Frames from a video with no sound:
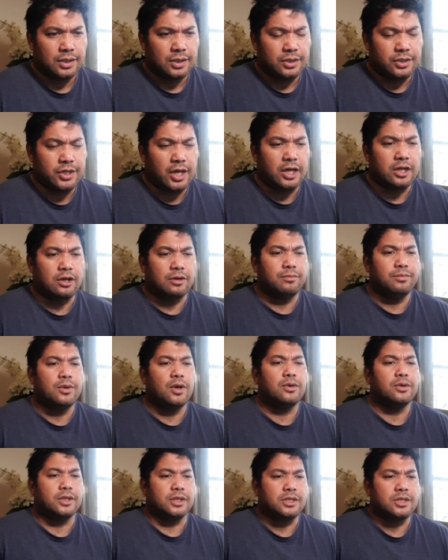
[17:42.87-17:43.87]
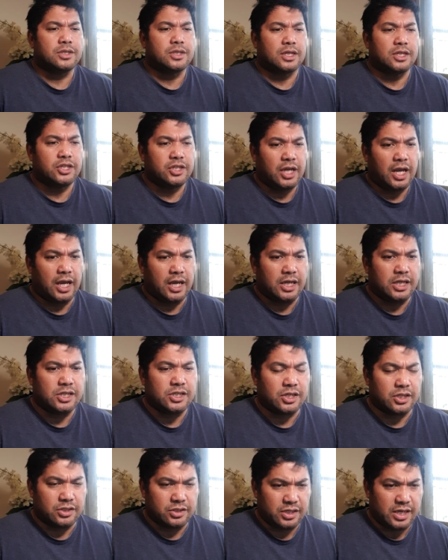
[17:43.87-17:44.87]
Jacob noticed a
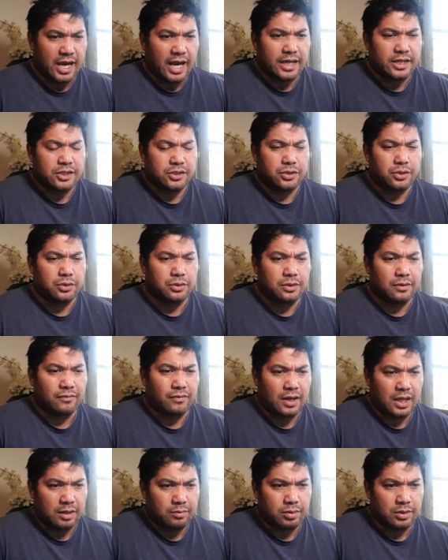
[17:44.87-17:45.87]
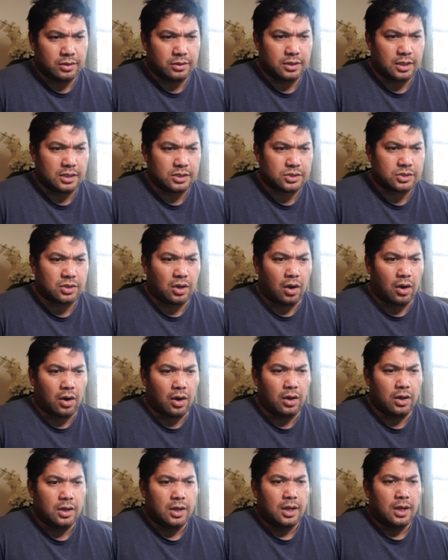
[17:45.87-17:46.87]
change in the attitude of Laban and
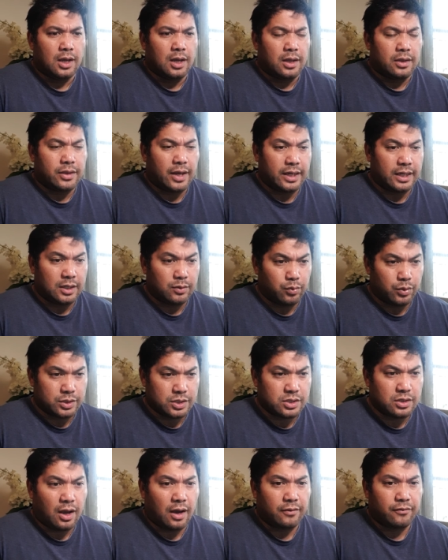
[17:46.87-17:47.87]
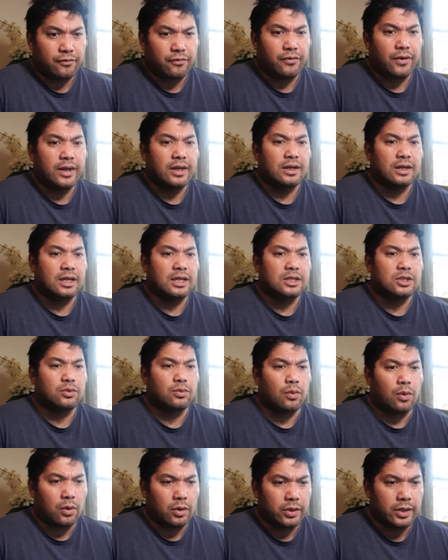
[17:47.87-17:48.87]
saw that it was not friendly
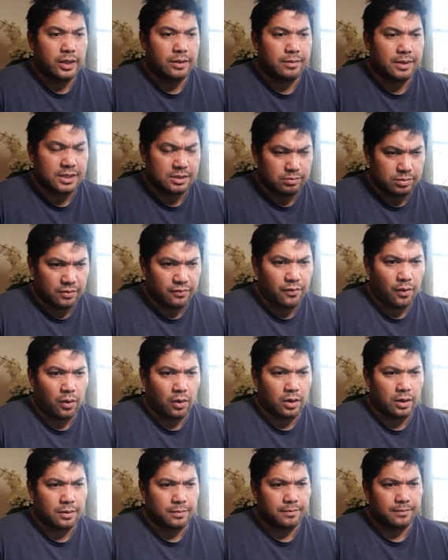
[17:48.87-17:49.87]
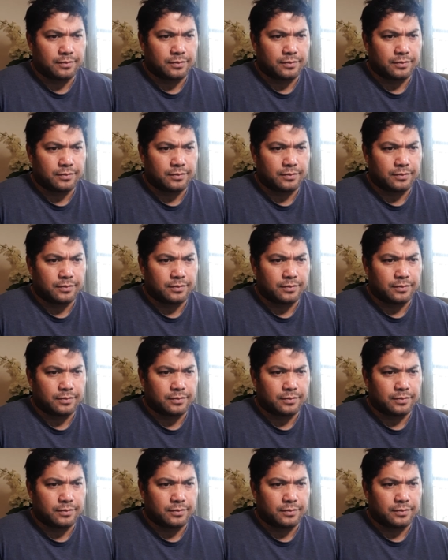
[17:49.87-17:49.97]
toward him as before.